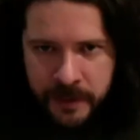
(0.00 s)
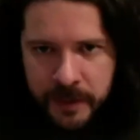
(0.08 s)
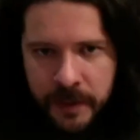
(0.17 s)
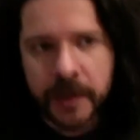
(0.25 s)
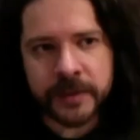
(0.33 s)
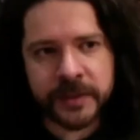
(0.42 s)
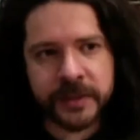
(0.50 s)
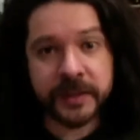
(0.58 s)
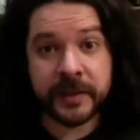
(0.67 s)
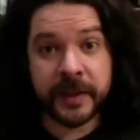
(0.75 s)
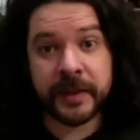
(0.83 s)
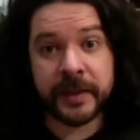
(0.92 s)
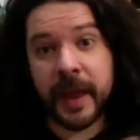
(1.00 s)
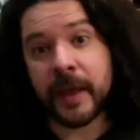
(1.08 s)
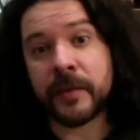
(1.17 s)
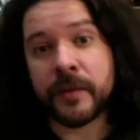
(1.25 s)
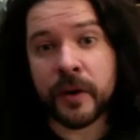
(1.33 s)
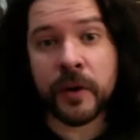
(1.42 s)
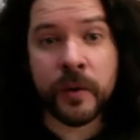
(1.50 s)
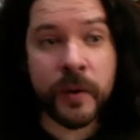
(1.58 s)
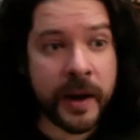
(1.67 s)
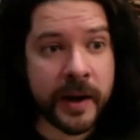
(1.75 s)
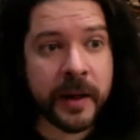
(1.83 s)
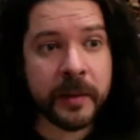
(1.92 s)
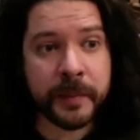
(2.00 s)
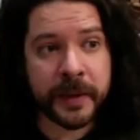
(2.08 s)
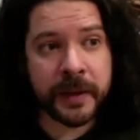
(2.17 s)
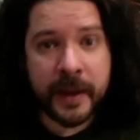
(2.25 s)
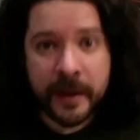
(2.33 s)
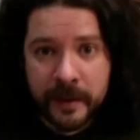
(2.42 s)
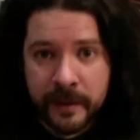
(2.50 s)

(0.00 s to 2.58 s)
uh, just let Anne know, and I'll be